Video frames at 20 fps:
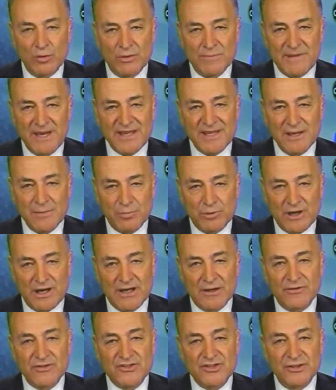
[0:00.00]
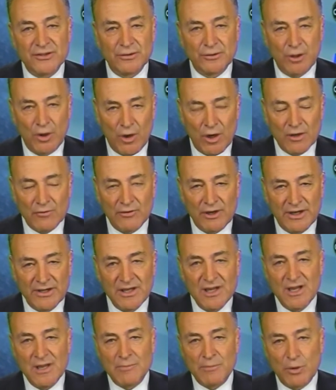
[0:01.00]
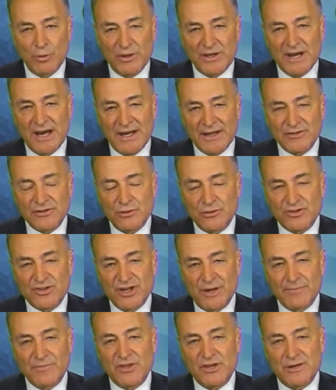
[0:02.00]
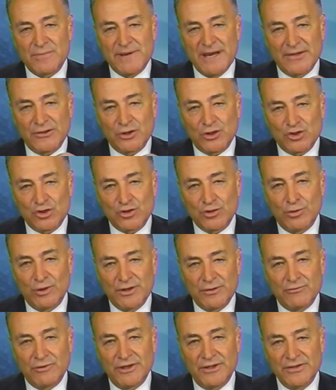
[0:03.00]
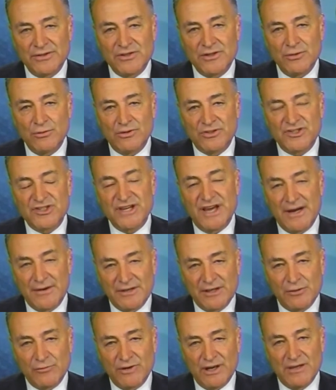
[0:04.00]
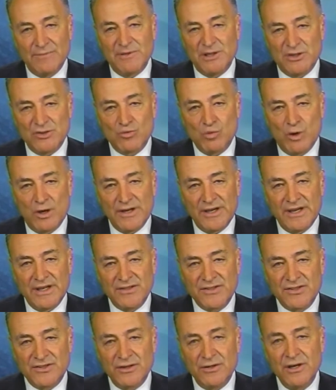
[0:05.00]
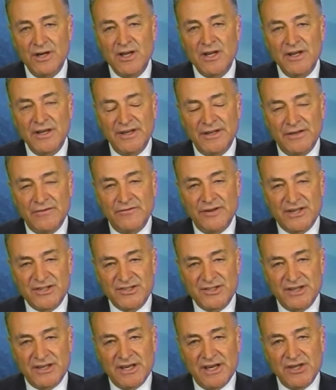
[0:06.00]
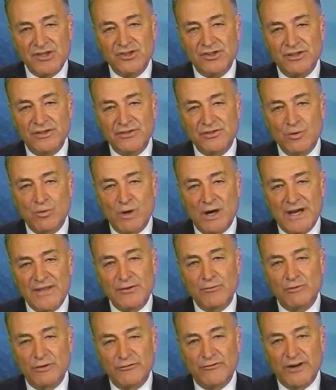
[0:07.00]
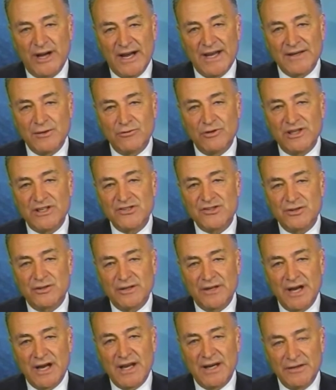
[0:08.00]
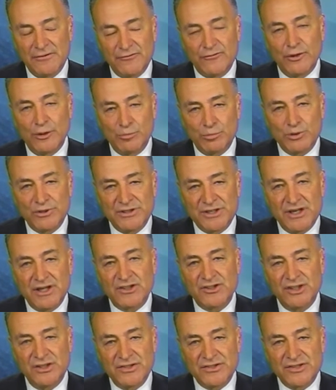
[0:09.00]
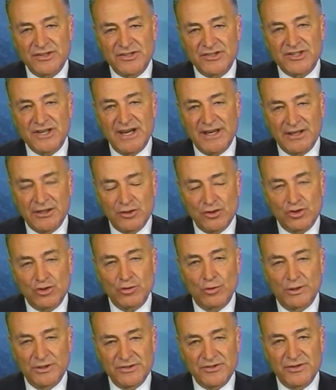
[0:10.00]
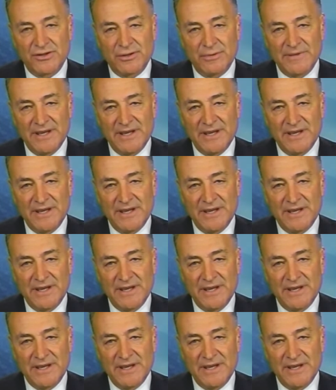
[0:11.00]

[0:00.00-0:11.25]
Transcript: So we're making progress in the that... long run, but we got to do something about the short run, too. And Saudi Arabia is one answer. An investigation into why the refineries are not at full production is a second. Let me bring that